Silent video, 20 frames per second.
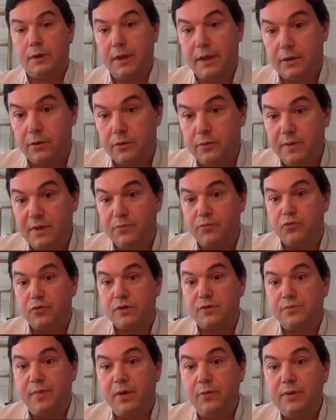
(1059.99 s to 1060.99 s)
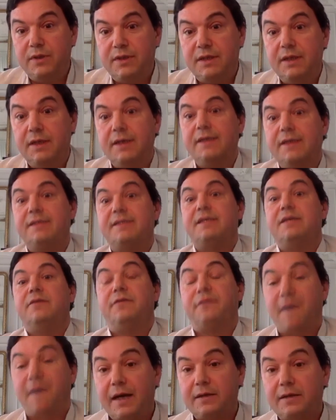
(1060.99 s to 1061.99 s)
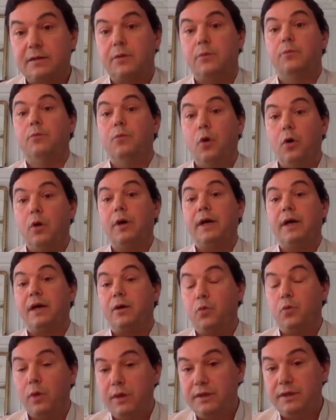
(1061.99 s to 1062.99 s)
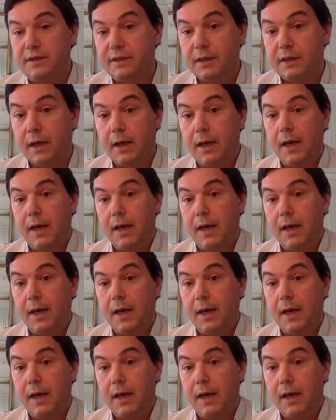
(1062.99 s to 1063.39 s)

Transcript: economic prosperity is, in fact, more equality.